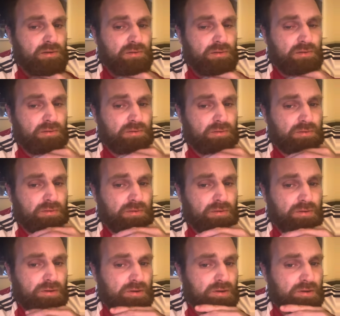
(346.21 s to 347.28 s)

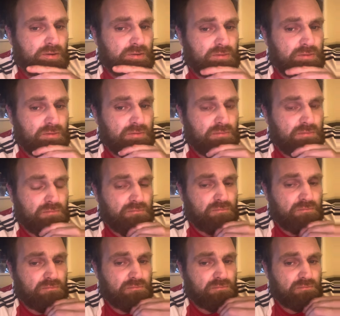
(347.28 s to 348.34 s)

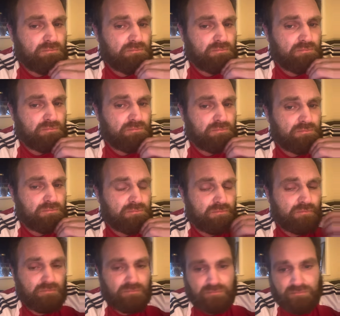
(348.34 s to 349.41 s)

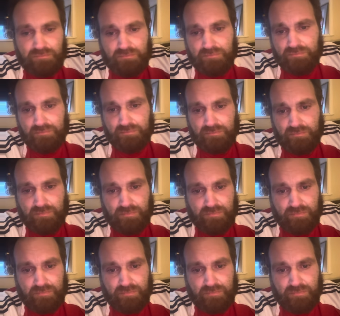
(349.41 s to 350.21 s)
(silence)